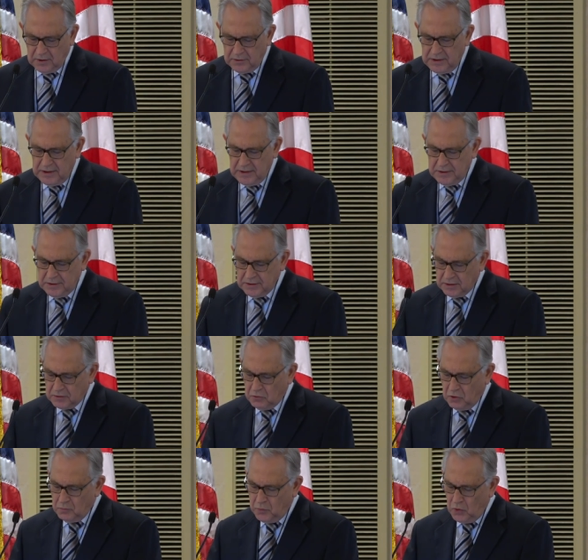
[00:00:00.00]
These
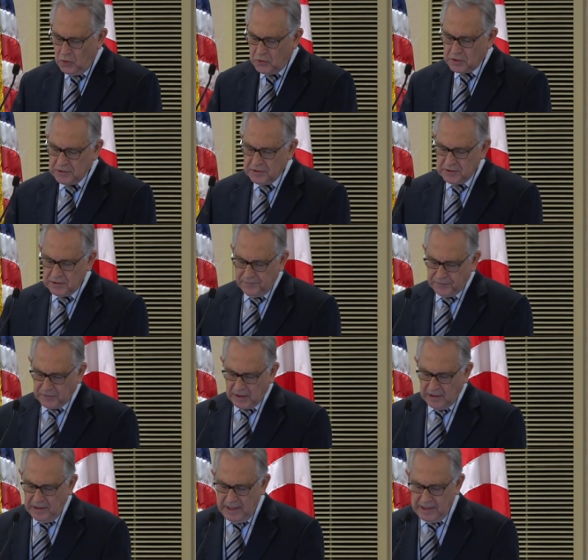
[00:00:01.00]
components
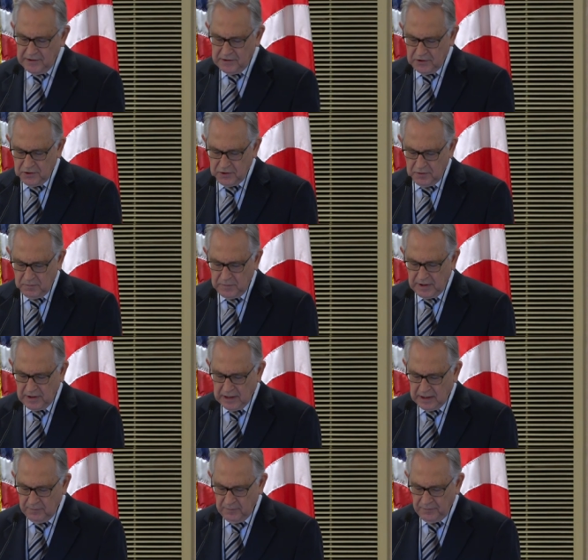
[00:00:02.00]
later
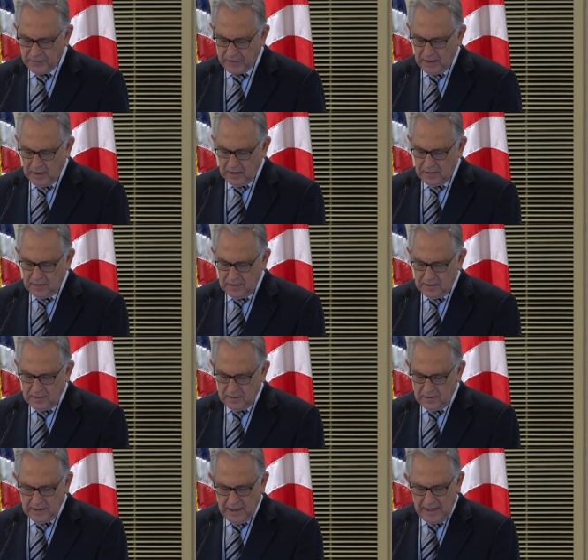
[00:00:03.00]
become
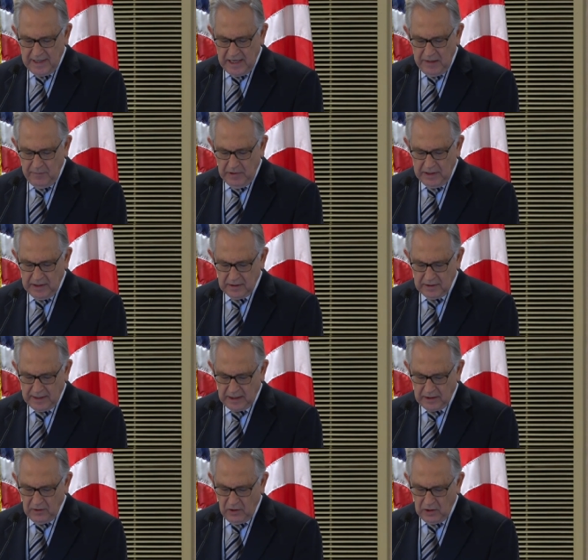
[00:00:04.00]
the enabling
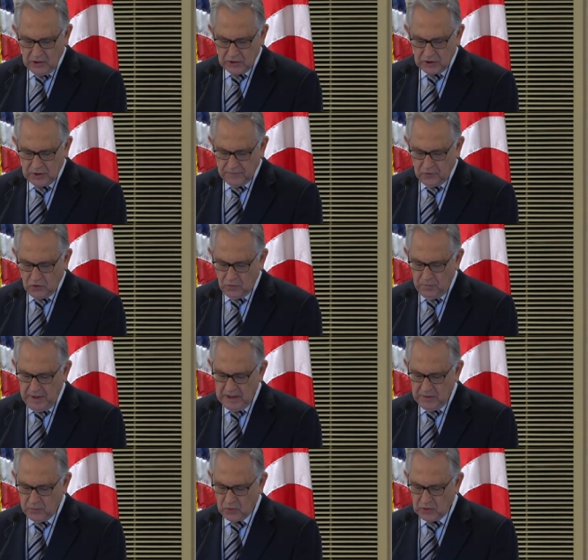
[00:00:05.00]
technology for
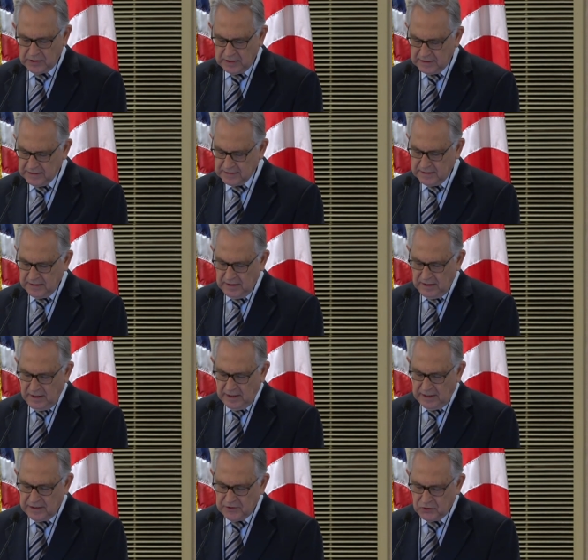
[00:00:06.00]
many products
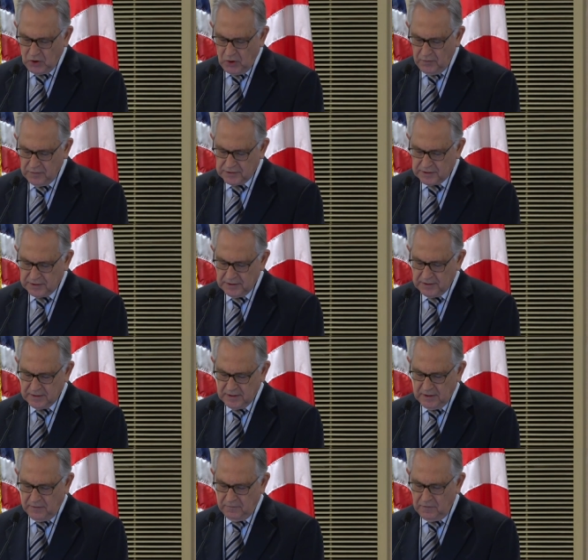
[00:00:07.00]
and services
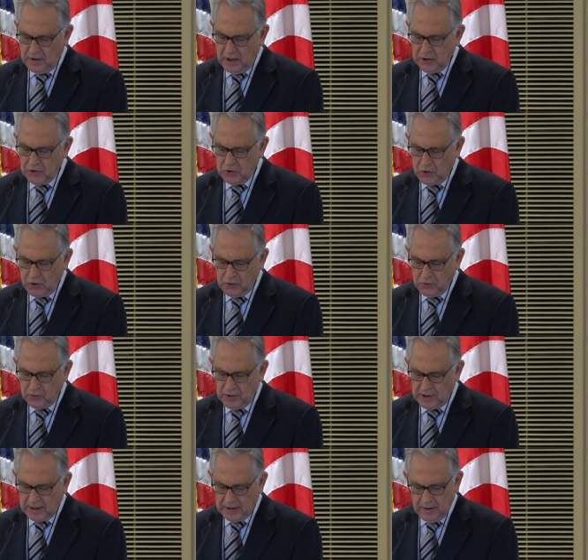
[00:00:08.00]
we enjoy
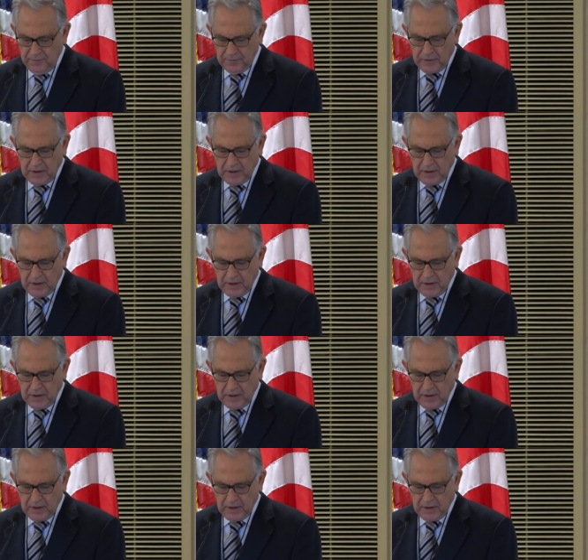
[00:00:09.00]
today,